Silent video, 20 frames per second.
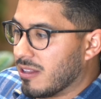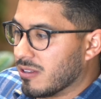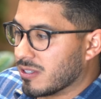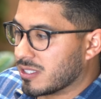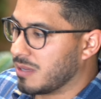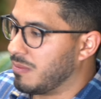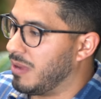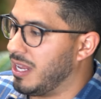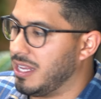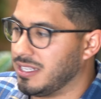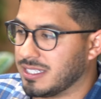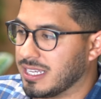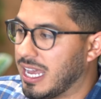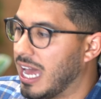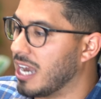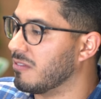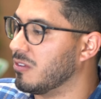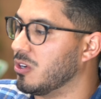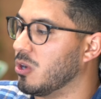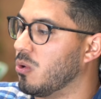looks amazing. I
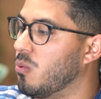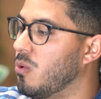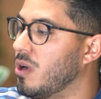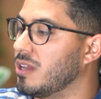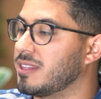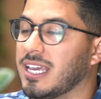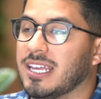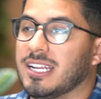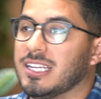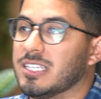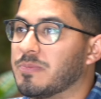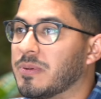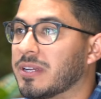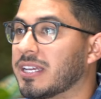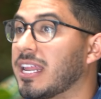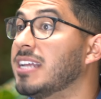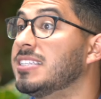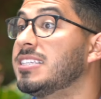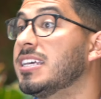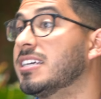don't even know what that is, but
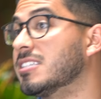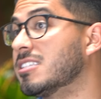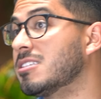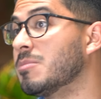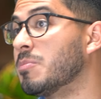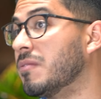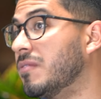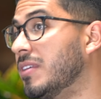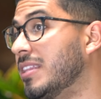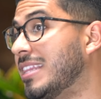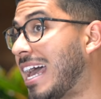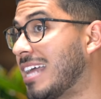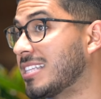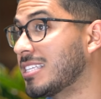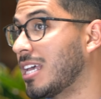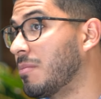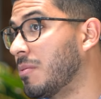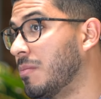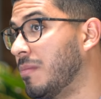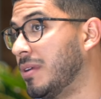can I take a sip of it? That
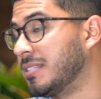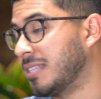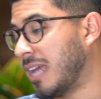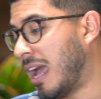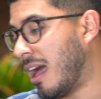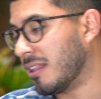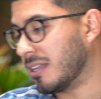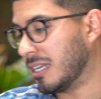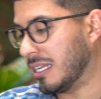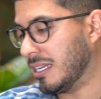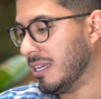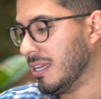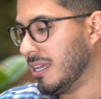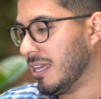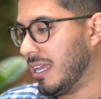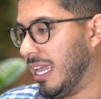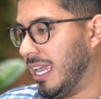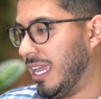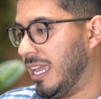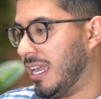type of mentality.
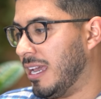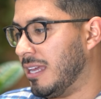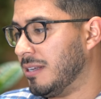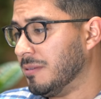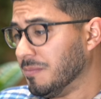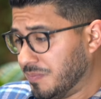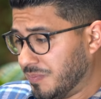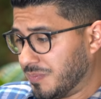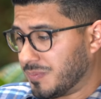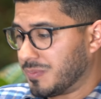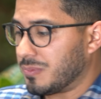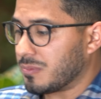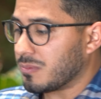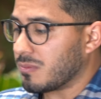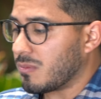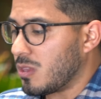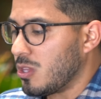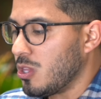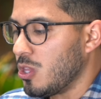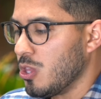And
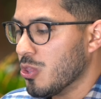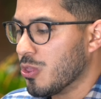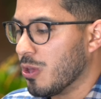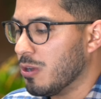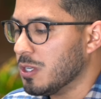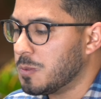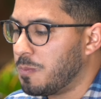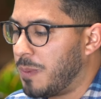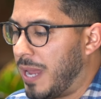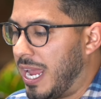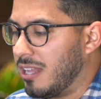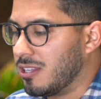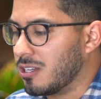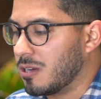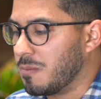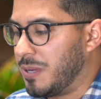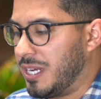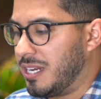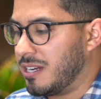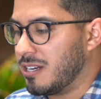those paler
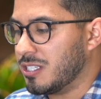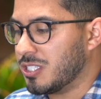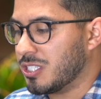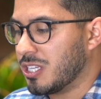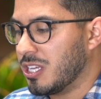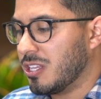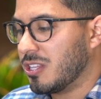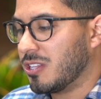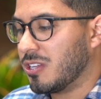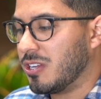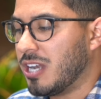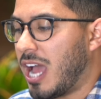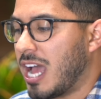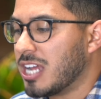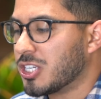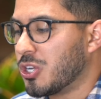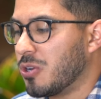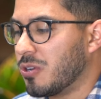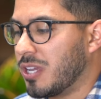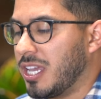beers, they're not
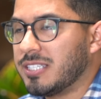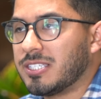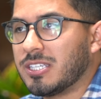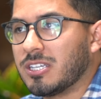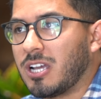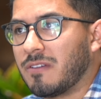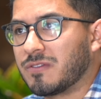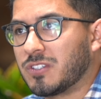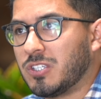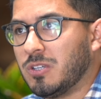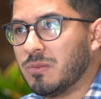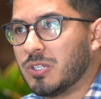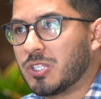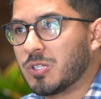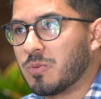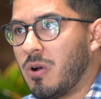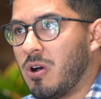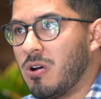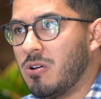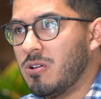showcasing off too much
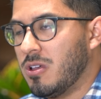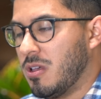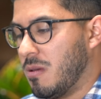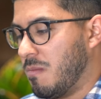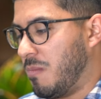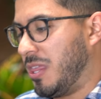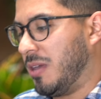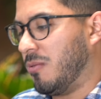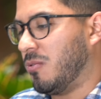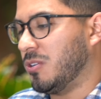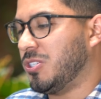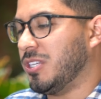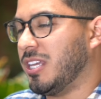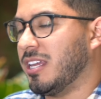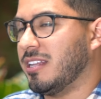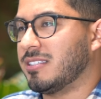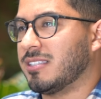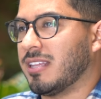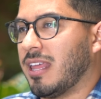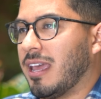malt, but then once you
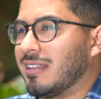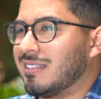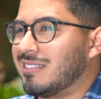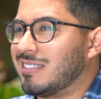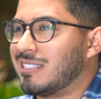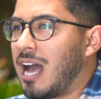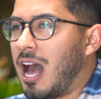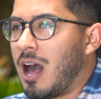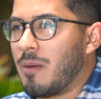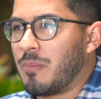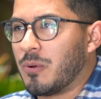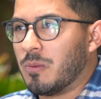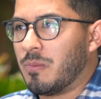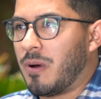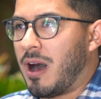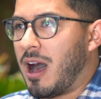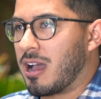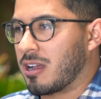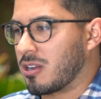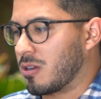get into like
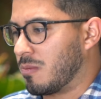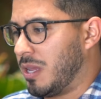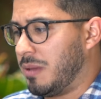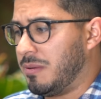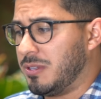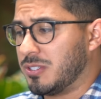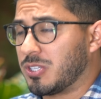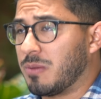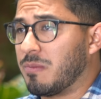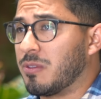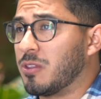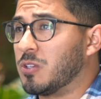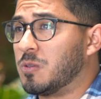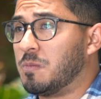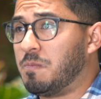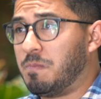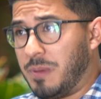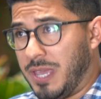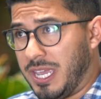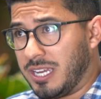Doppelbock or maybe some of those
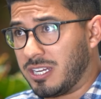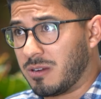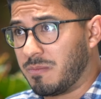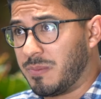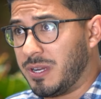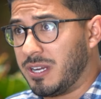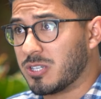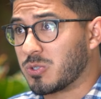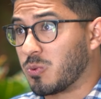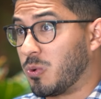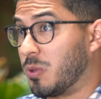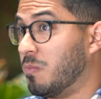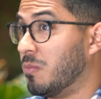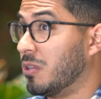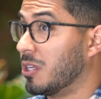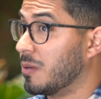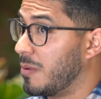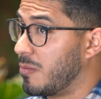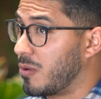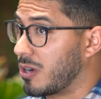bigger beers with a
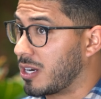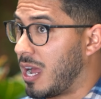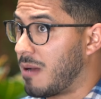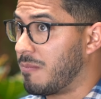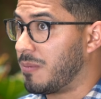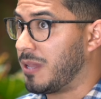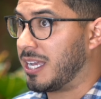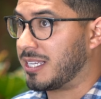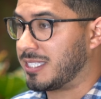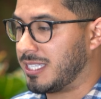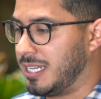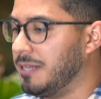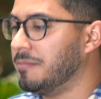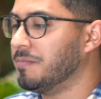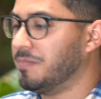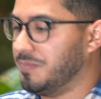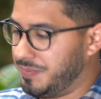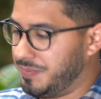little bit more complexity,